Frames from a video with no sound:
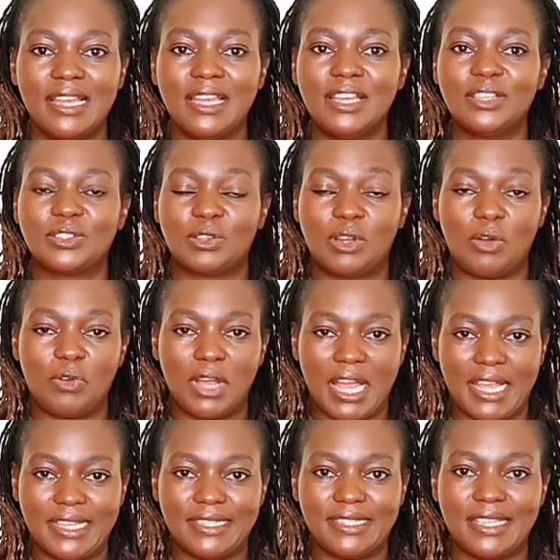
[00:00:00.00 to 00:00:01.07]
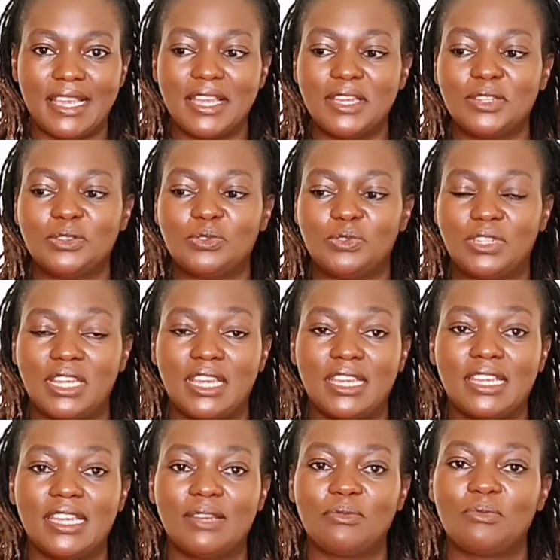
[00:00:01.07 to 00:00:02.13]
So now, guys,
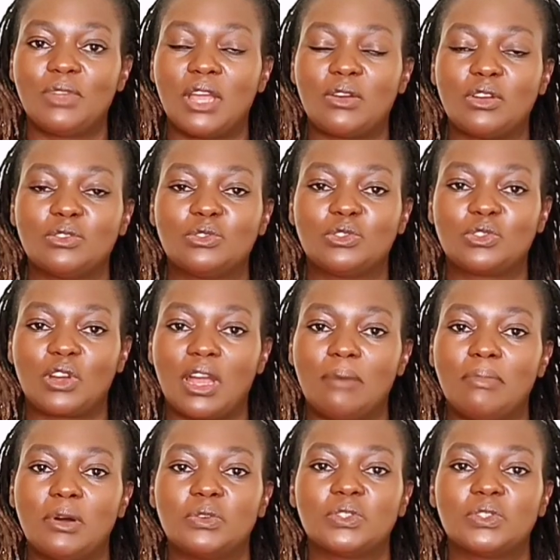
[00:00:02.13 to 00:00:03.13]
today we are going to talk about